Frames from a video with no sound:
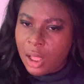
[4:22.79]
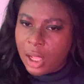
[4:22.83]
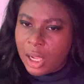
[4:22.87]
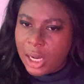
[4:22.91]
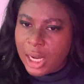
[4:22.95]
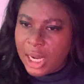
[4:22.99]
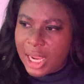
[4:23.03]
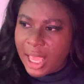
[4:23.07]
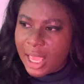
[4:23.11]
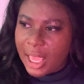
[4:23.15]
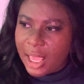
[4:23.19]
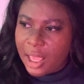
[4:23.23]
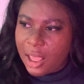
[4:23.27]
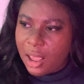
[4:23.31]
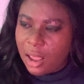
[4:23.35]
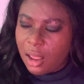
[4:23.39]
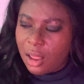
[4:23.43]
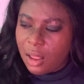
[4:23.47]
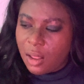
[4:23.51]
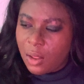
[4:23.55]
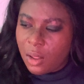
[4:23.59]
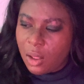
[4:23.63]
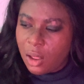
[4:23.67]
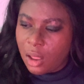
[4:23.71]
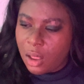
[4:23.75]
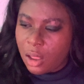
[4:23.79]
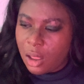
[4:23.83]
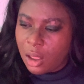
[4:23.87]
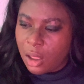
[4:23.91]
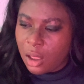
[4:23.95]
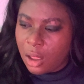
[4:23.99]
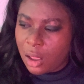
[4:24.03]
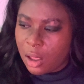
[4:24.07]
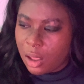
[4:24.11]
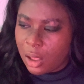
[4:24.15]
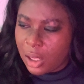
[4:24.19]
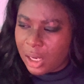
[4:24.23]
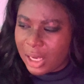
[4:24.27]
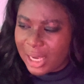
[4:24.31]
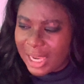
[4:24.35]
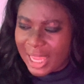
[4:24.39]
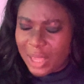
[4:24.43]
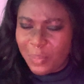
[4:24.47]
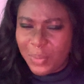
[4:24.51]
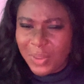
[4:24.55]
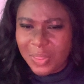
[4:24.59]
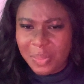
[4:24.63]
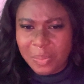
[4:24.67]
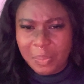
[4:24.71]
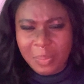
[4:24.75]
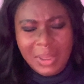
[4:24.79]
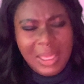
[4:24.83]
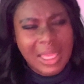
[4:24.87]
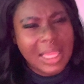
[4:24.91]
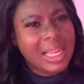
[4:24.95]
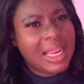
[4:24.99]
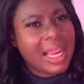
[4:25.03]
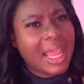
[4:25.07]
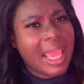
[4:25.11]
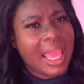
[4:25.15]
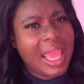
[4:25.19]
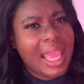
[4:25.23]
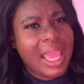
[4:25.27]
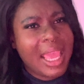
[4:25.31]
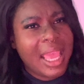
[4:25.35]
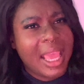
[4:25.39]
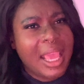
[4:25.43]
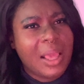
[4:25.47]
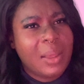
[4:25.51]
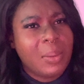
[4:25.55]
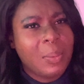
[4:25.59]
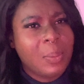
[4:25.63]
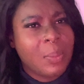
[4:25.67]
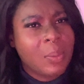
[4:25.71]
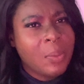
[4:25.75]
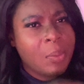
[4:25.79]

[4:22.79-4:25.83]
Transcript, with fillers: lay, lay with me, lay,